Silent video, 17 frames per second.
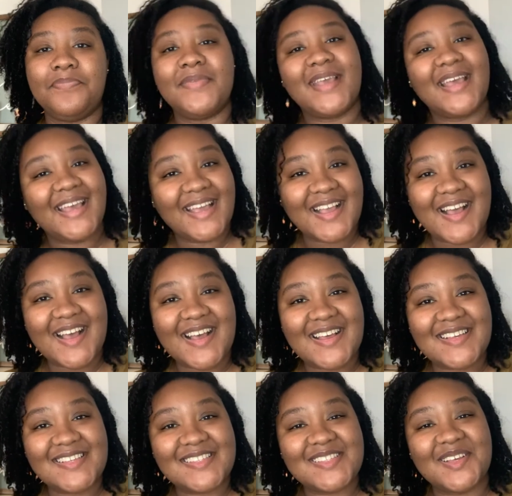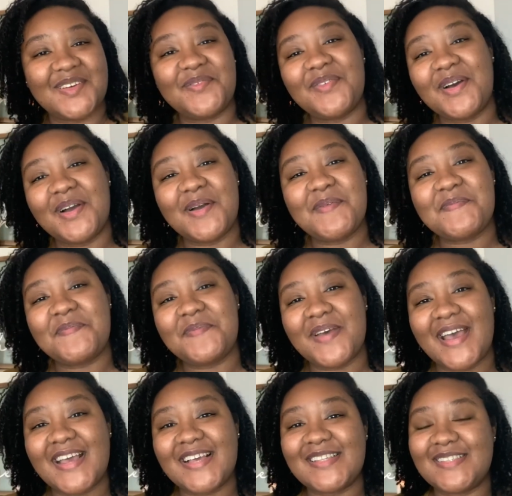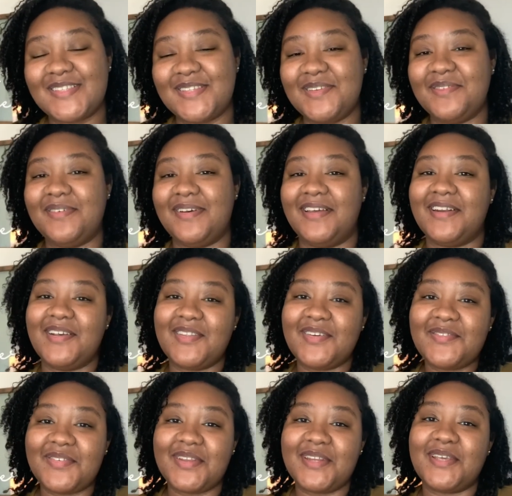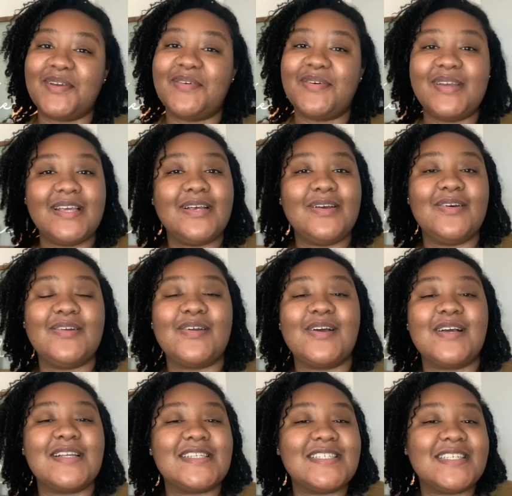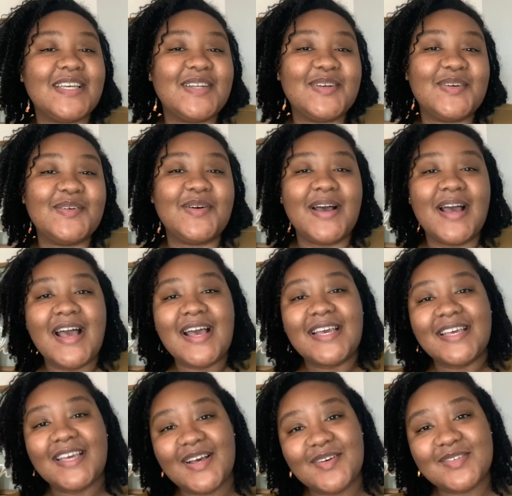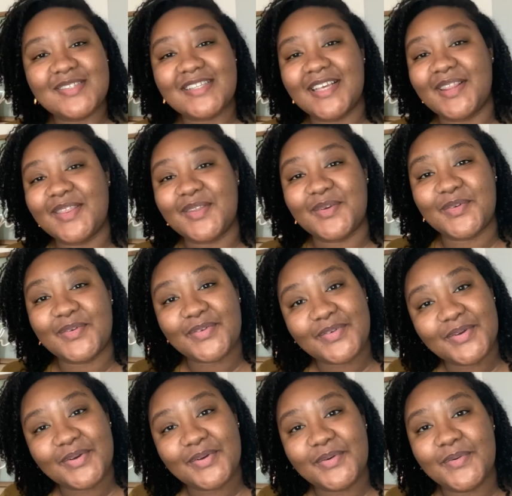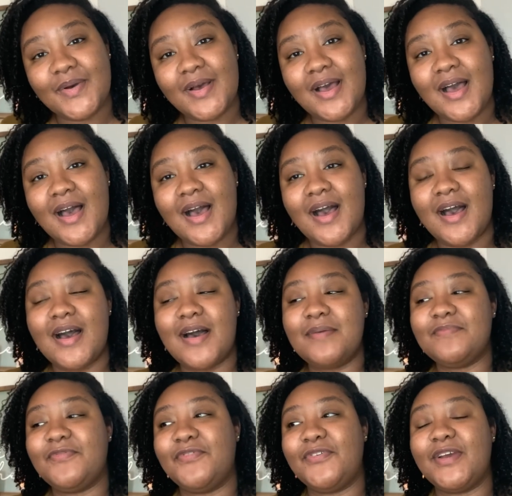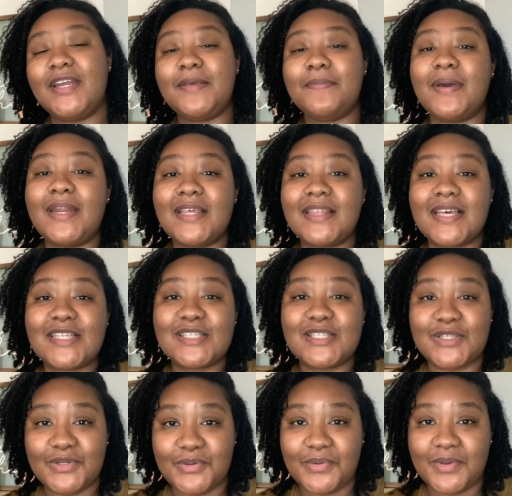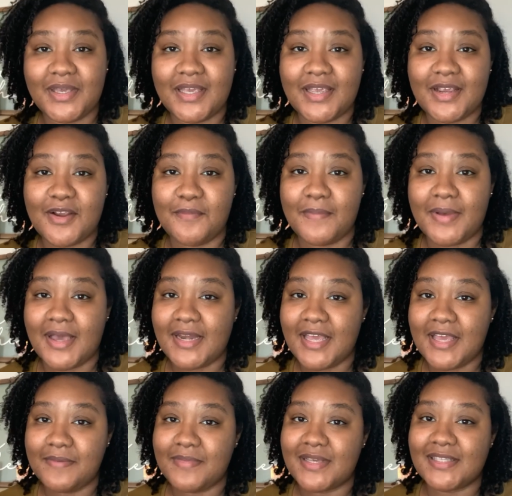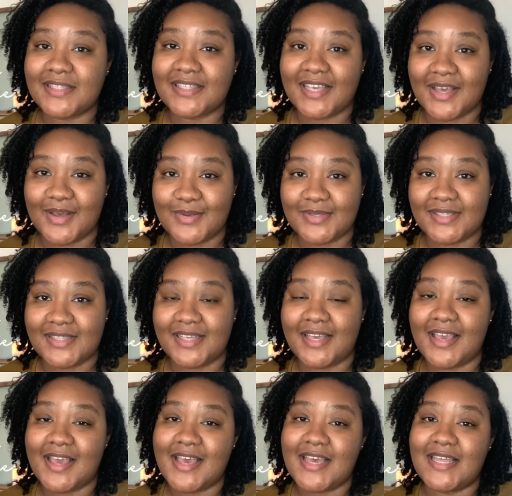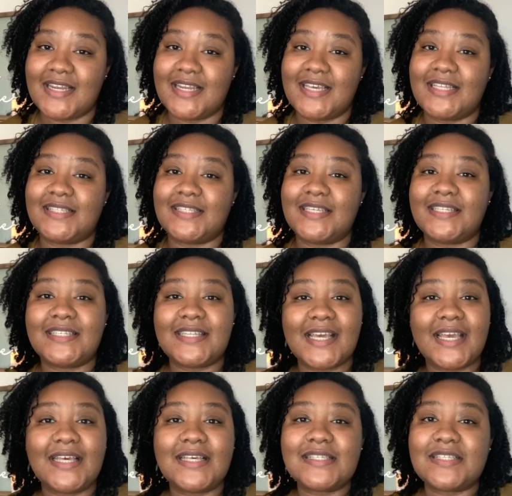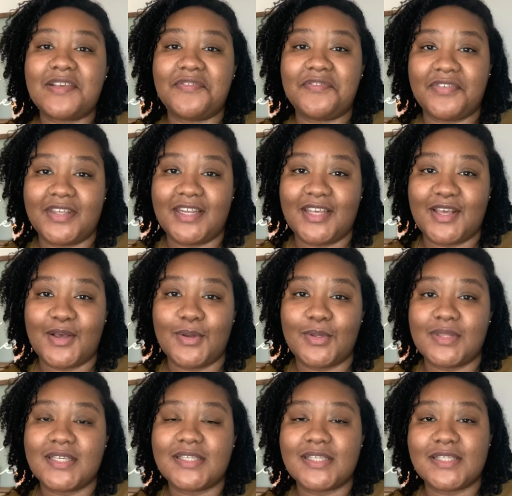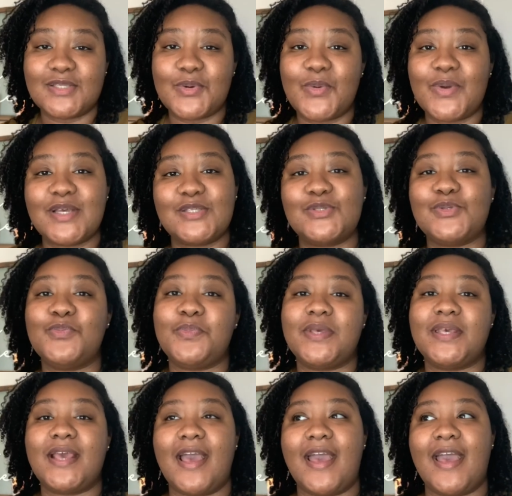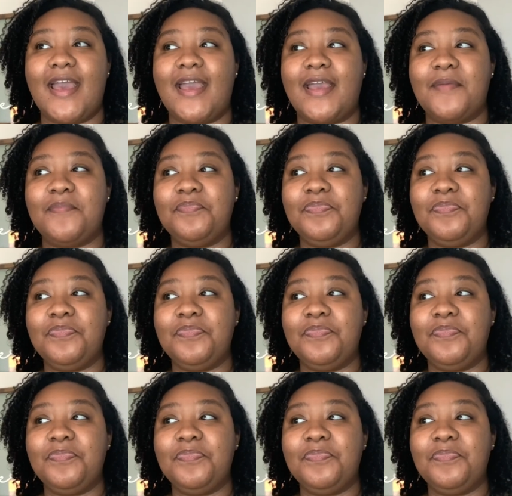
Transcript: Hey guys, and welcome back to another video here on our channel, Kels and the Krew. Um, for anybody that's new here, my name is Kelsey, and in today's video, this is going to be a